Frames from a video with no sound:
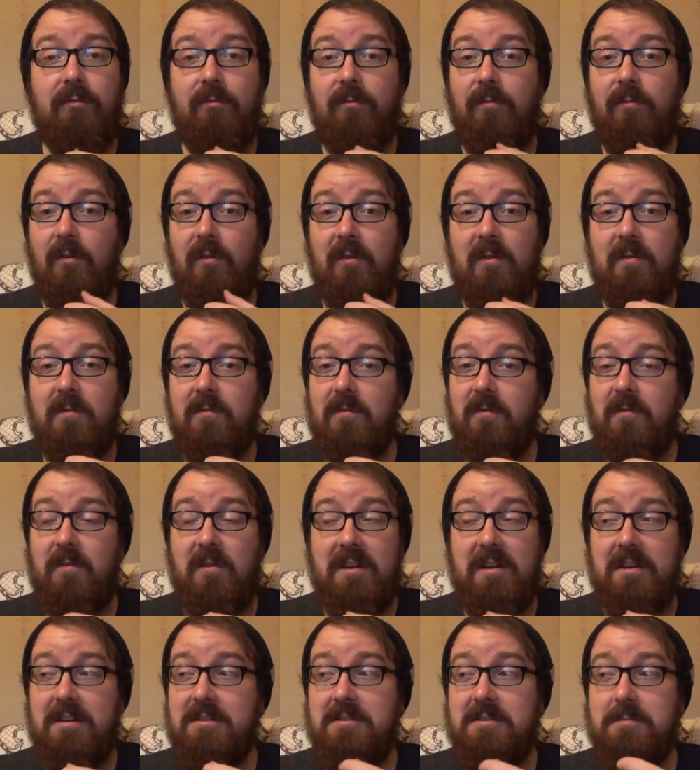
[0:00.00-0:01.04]

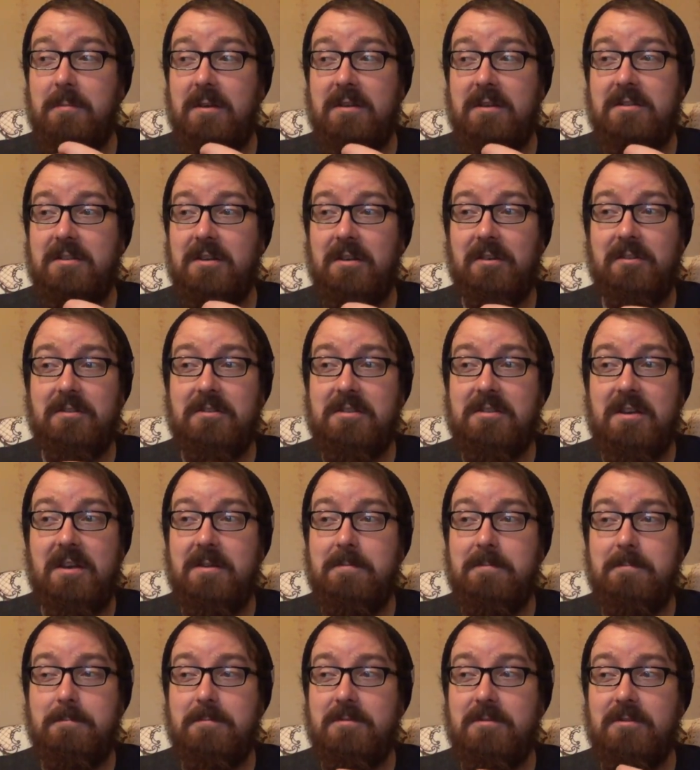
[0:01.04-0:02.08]
these
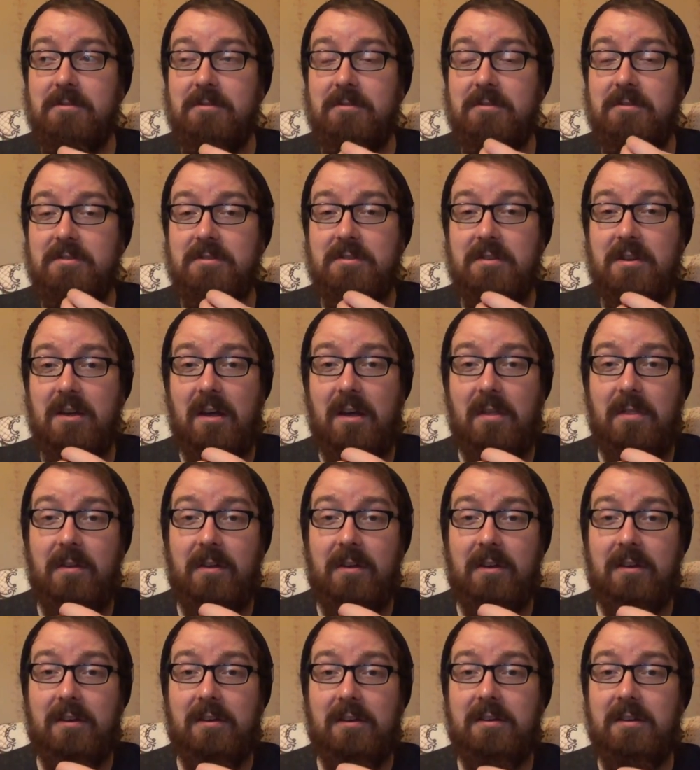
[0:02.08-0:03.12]
misconceptions, I
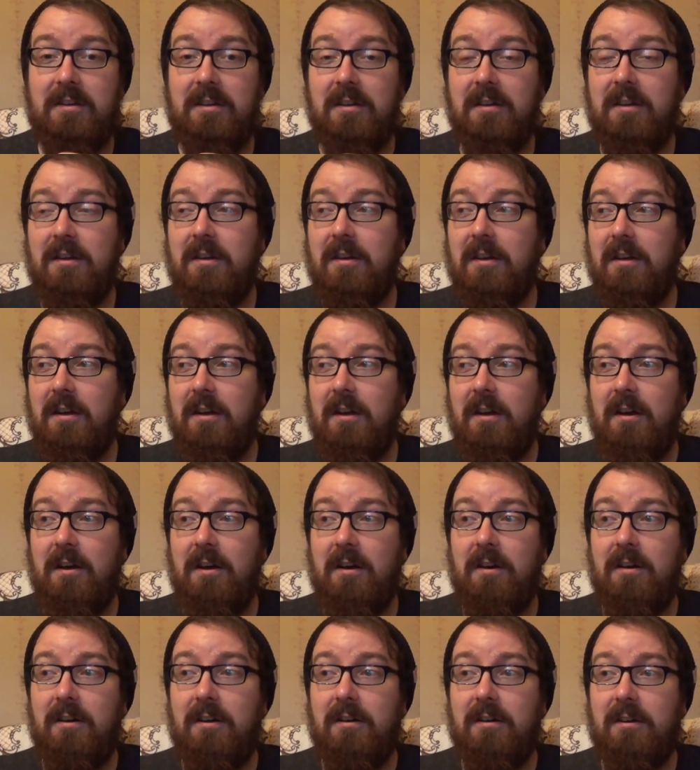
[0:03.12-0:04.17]
think
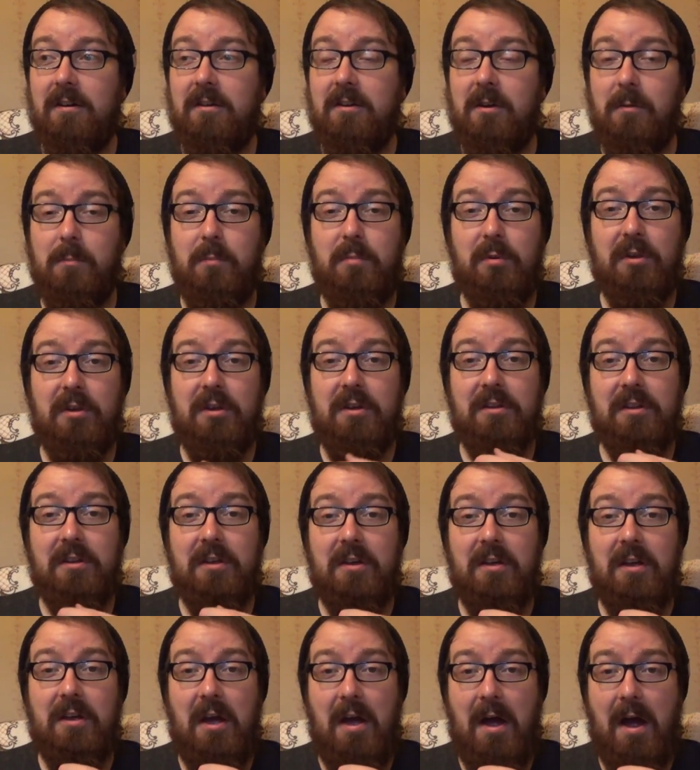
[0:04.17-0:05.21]
uh,
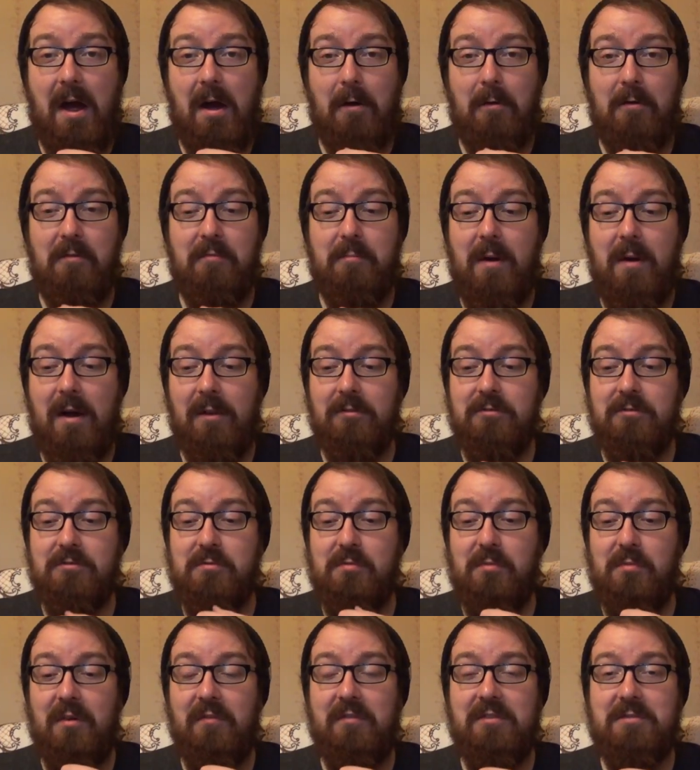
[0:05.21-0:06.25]
completely out of balance
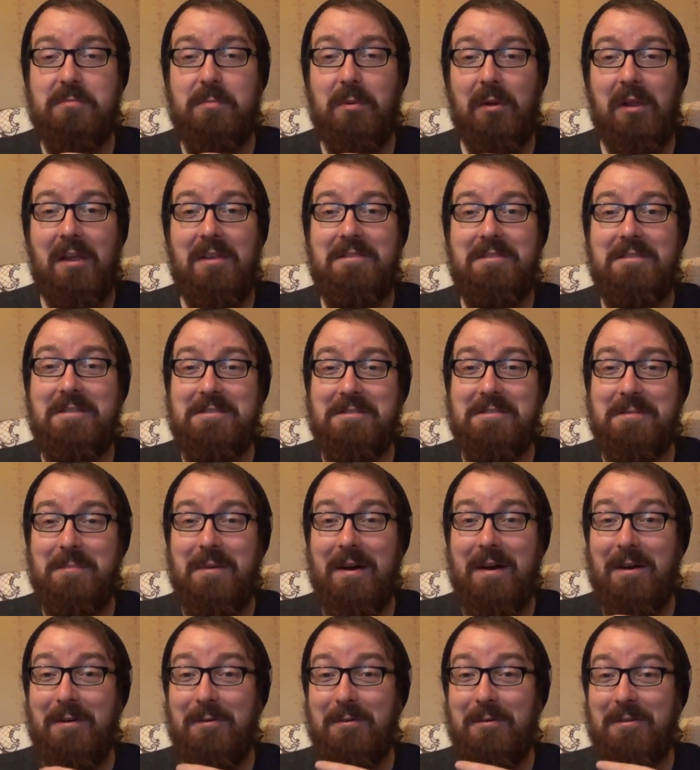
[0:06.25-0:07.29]
with what this blend is
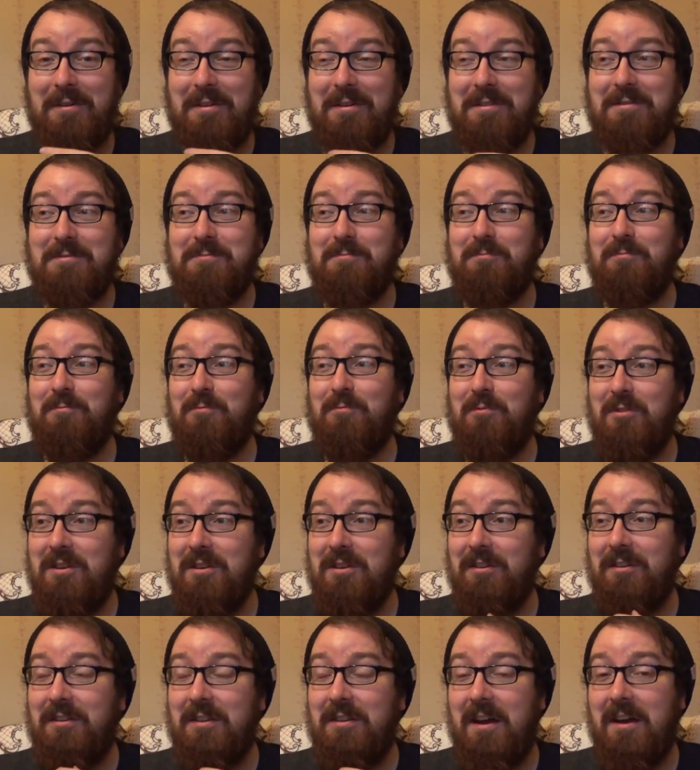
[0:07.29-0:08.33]
about. It's
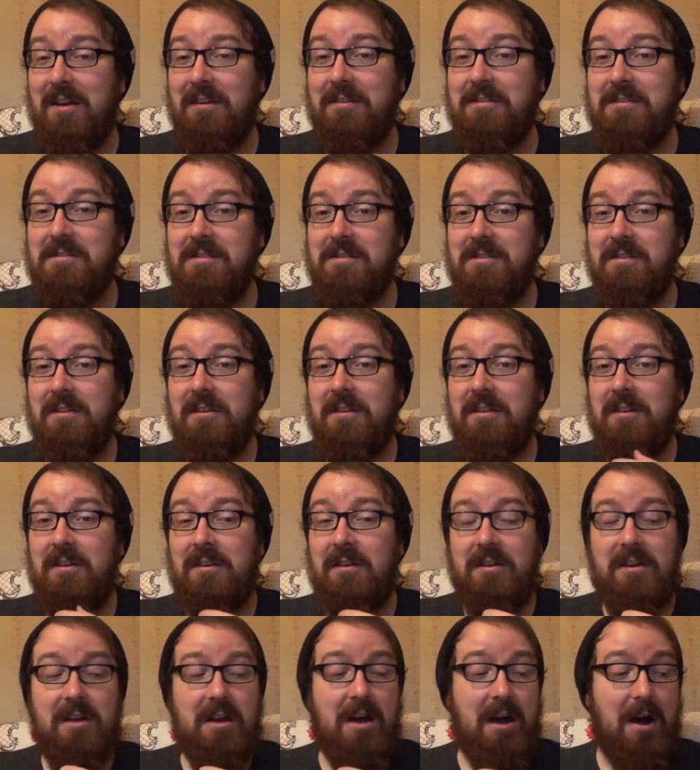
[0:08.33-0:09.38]
really nice.
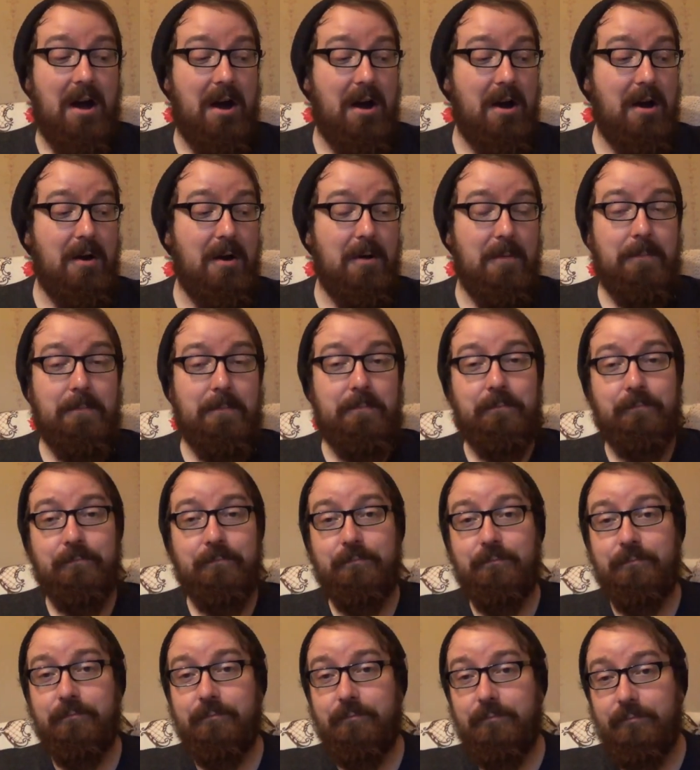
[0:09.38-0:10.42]
Um,
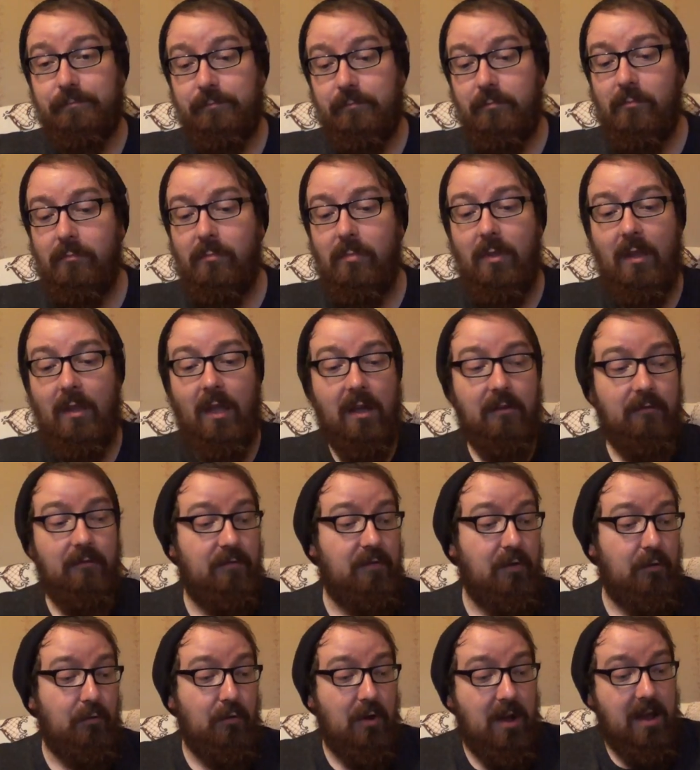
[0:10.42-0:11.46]

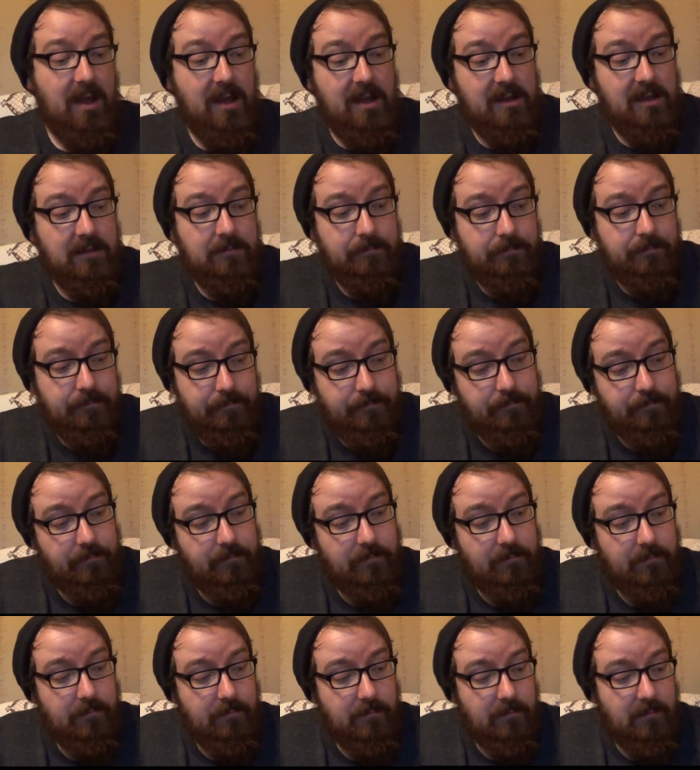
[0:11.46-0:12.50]
for rating,
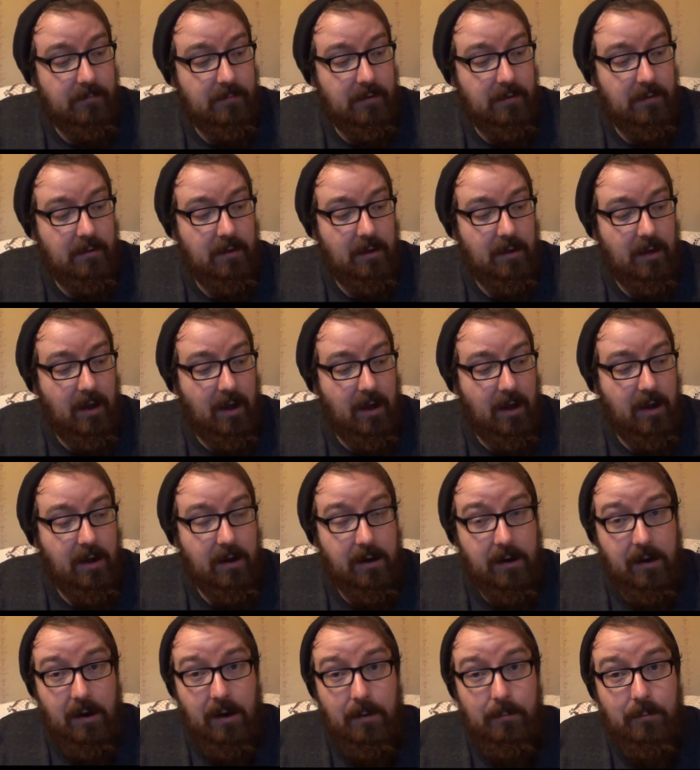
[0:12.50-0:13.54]

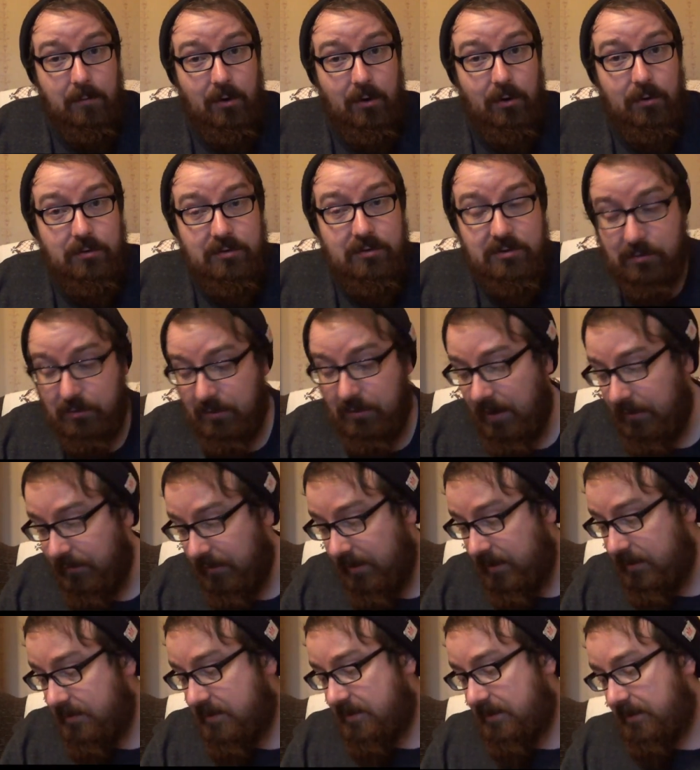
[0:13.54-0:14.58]
I am going to give
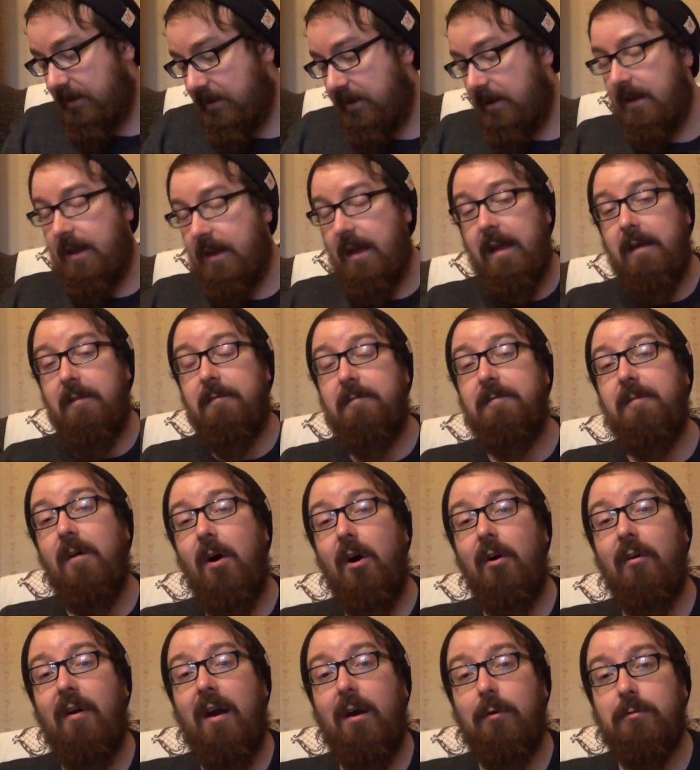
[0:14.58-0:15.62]
it a
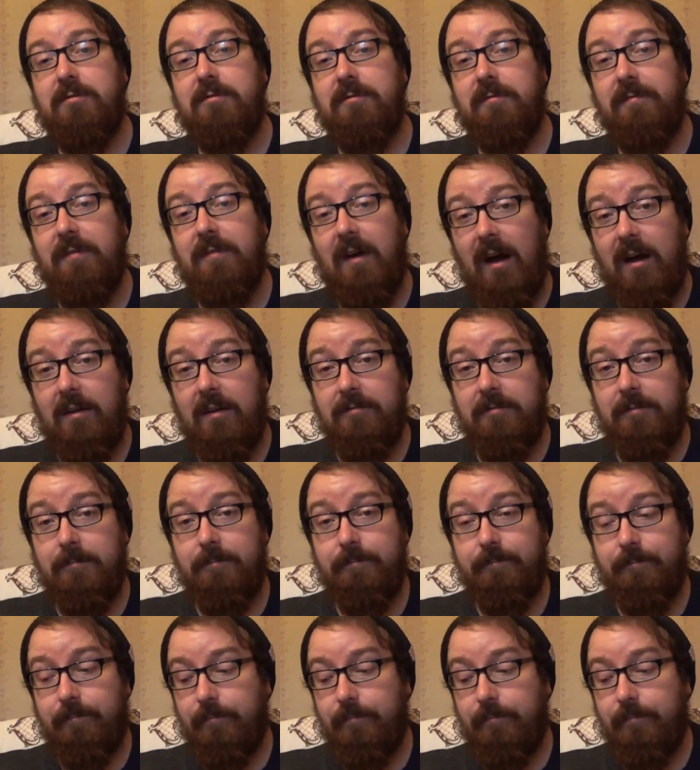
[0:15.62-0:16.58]
4 out of 5.